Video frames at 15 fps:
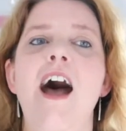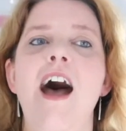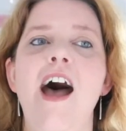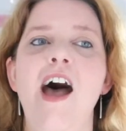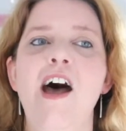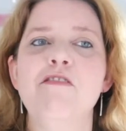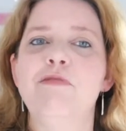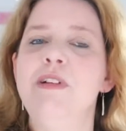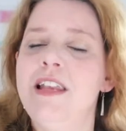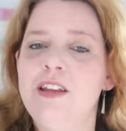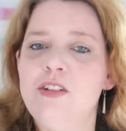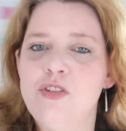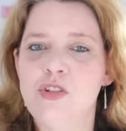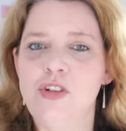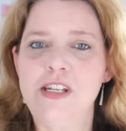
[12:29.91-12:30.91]
I really
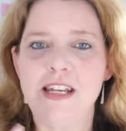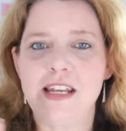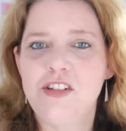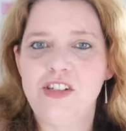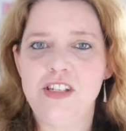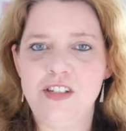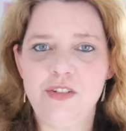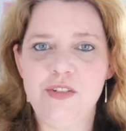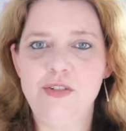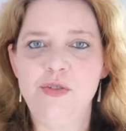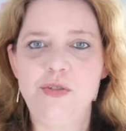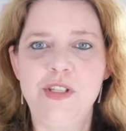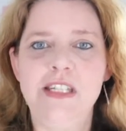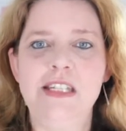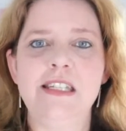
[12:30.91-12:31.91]
enjoyed actually doing
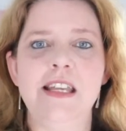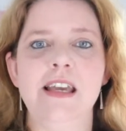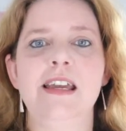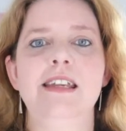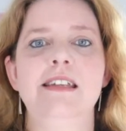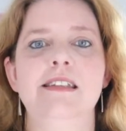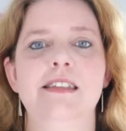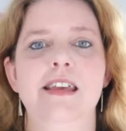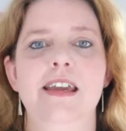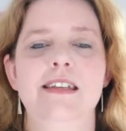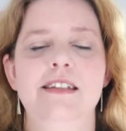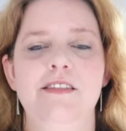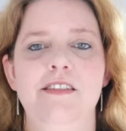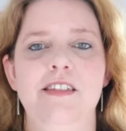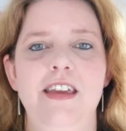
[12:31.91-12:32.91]
all the design
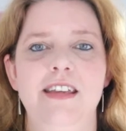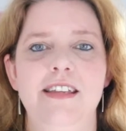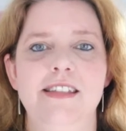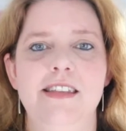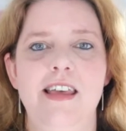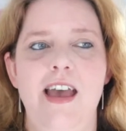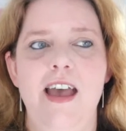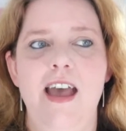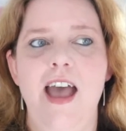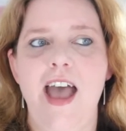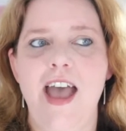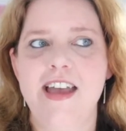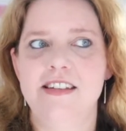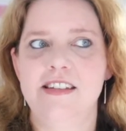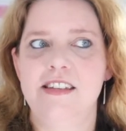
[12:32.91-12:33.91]
side of things there,
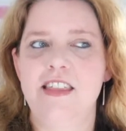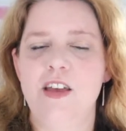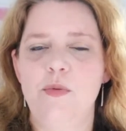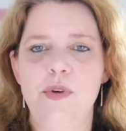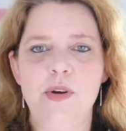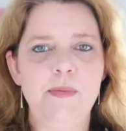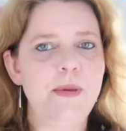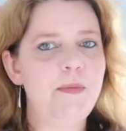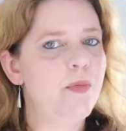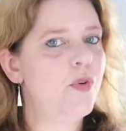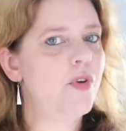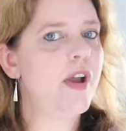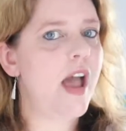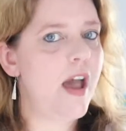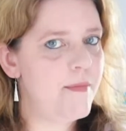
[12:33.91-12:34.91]
and there will be
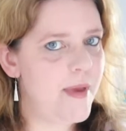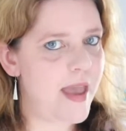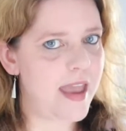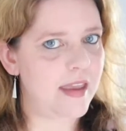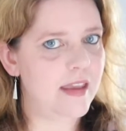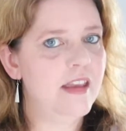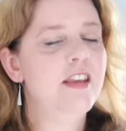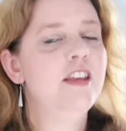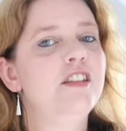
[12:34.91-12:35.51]
more coming.